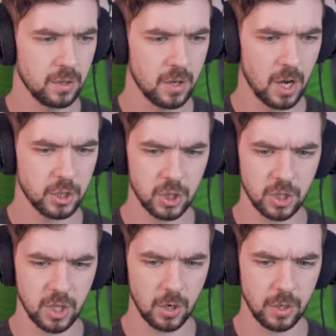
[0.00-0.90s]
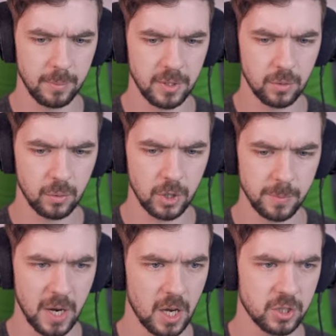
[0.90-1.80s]
Oxygen is not unlimited. Where's
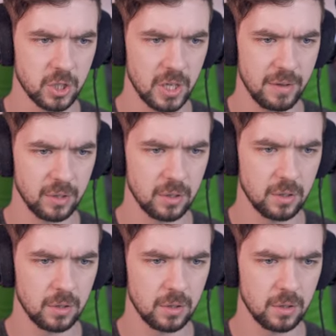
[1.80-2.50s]
my oxygen level?